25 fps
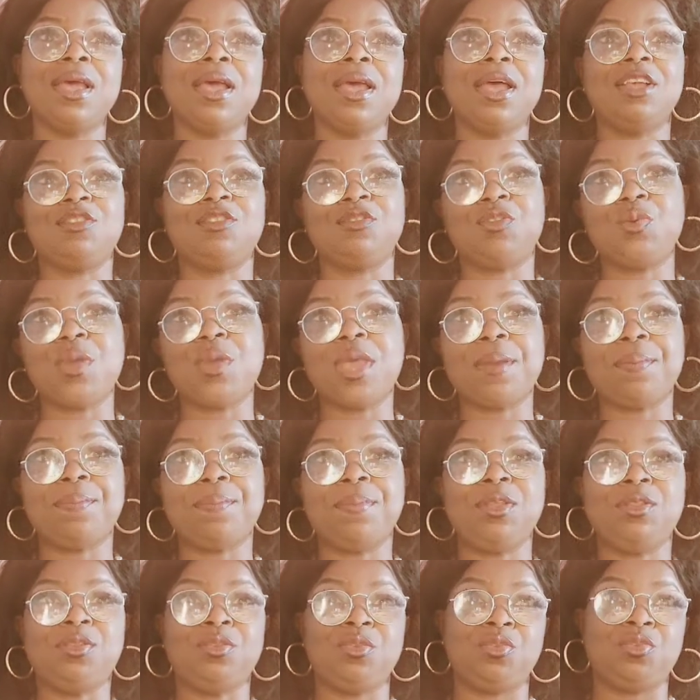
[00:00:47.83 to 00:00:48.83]
As you help
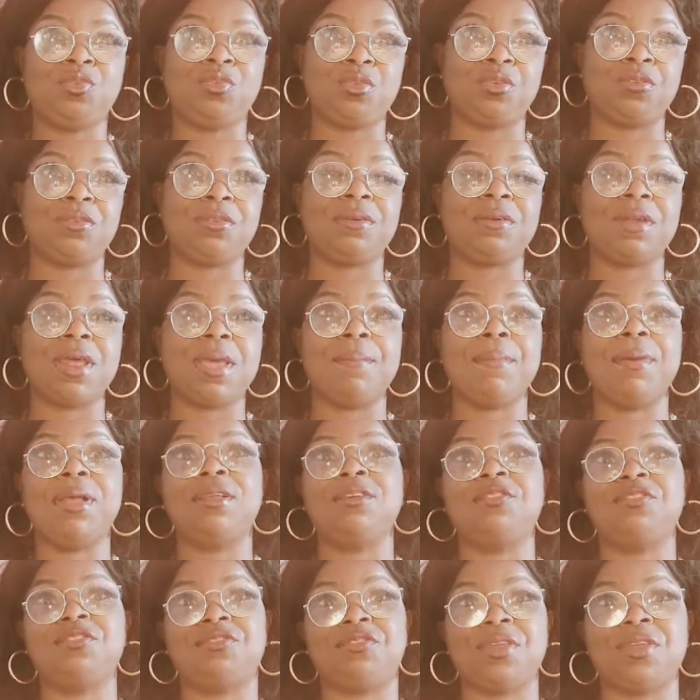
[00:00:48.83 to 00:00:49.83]
me to subscribe
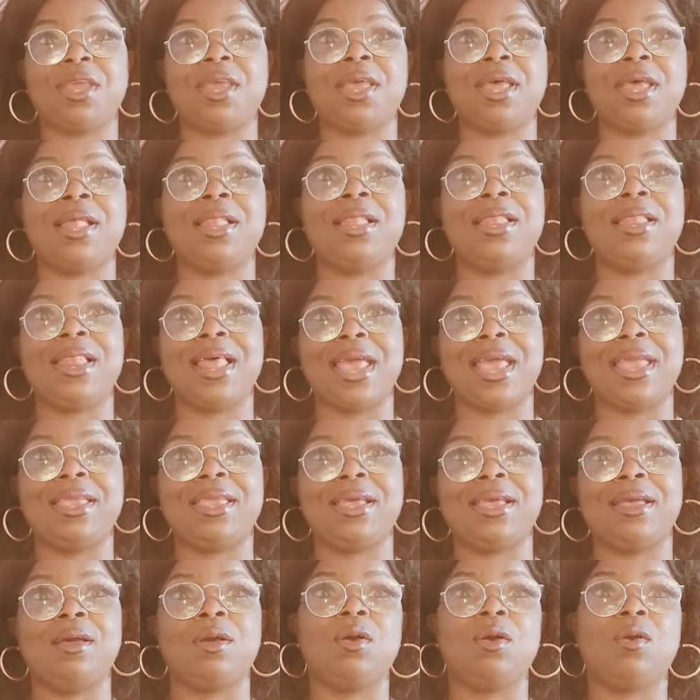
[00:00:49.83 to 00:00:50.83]
and share and
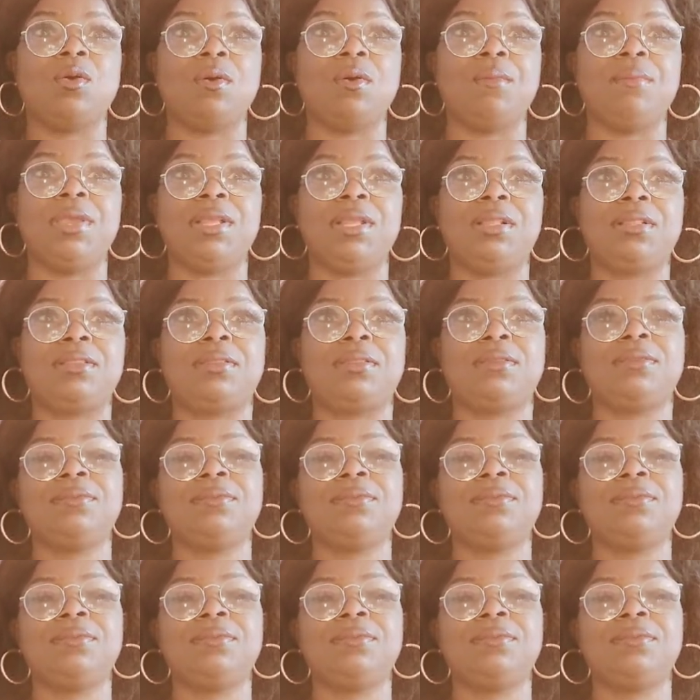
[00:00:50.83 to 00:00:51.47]
like and comment,